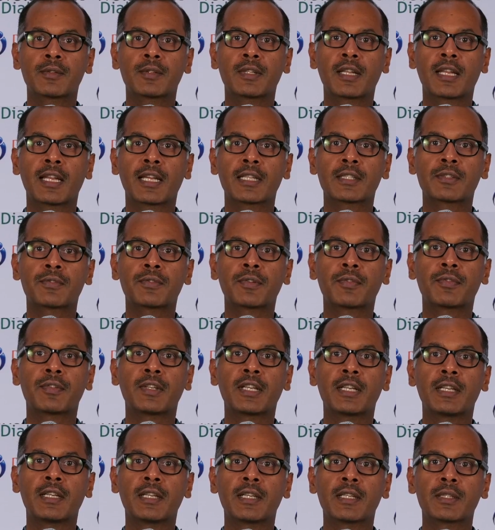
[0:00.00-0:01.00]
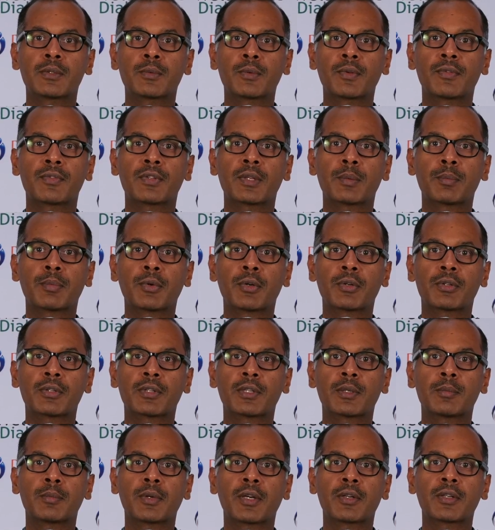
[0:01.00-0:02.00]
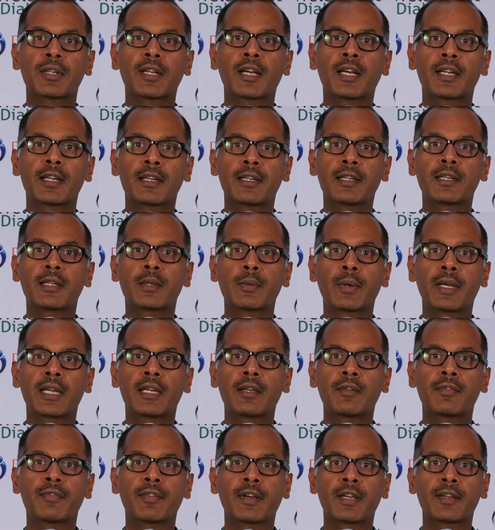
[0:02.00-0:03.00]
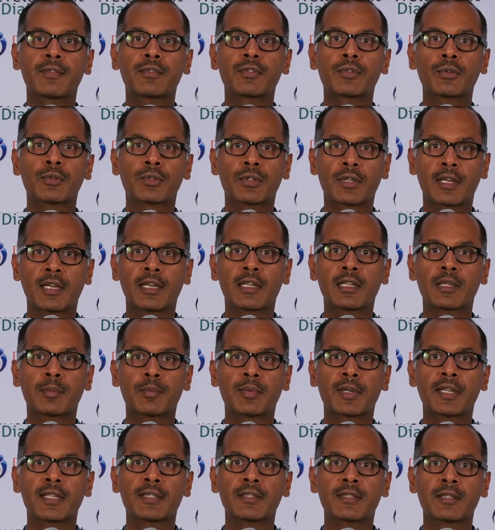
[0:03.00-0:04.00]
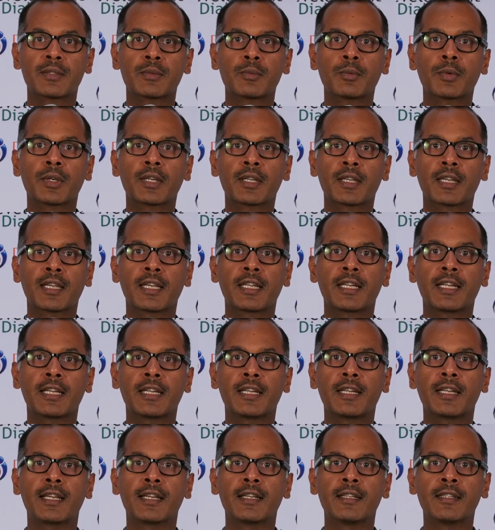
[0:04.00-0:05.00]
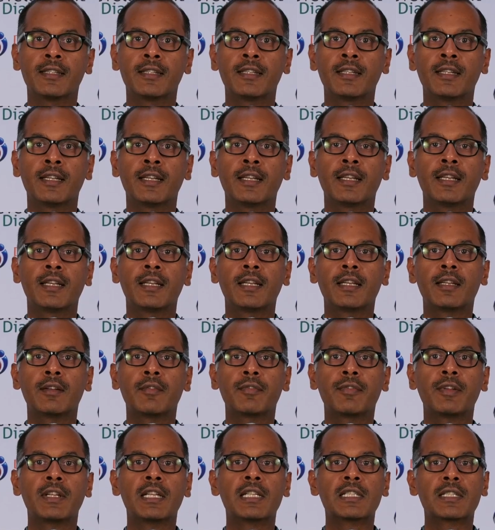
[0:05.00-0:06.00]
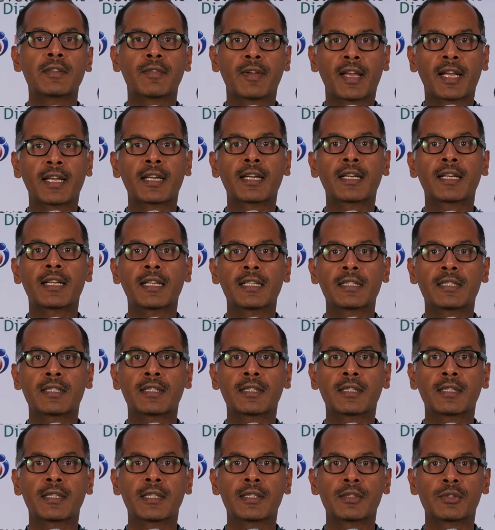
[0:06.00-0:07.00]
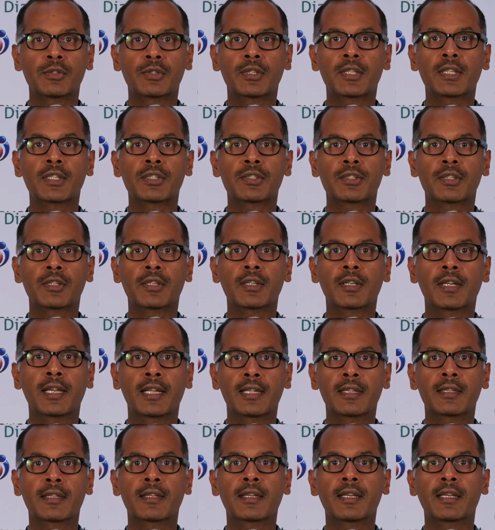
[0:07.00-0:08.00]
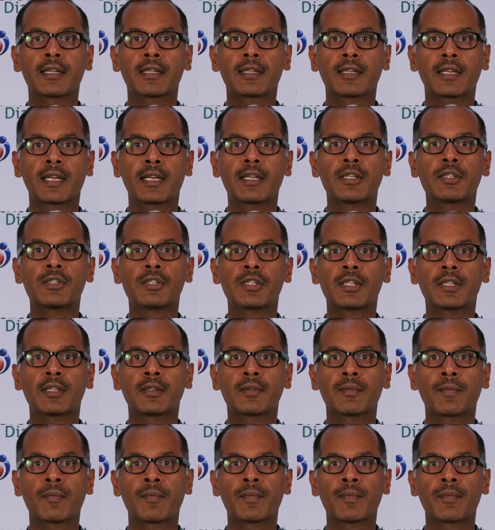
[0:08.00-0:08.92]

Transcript: In the last 15 years, we've supported about 125 social enterprises working in India in fields of agriculture, education, healthcare, energy.